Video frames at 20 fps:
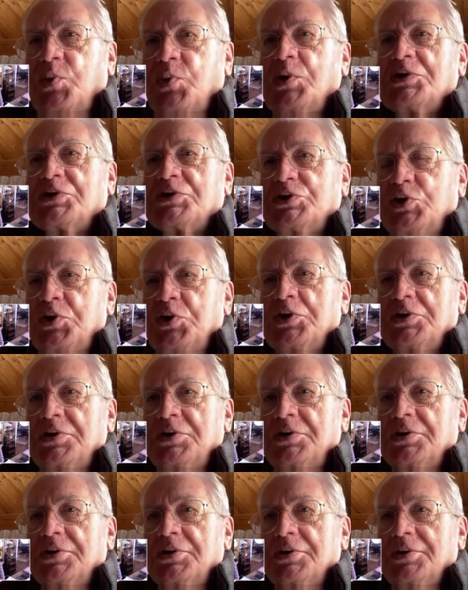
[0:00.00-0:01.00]
was doing
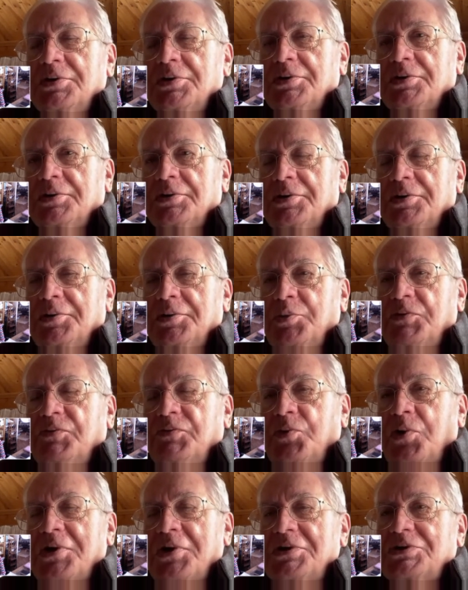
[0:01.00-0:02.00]

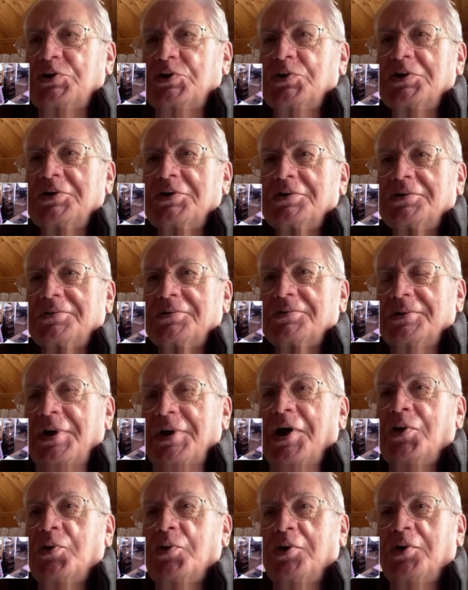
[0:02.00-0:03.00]
before is doing
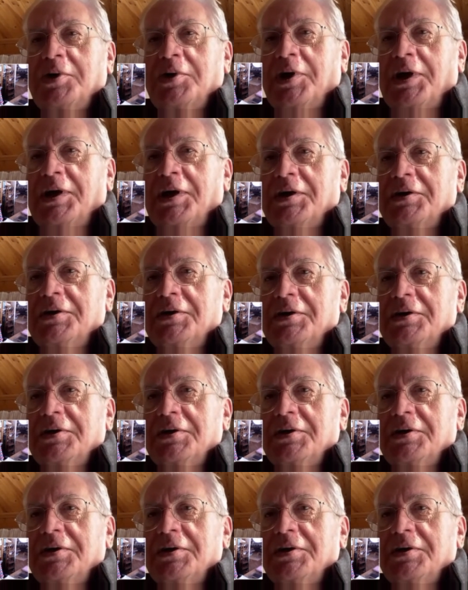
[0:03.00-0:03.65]
now online.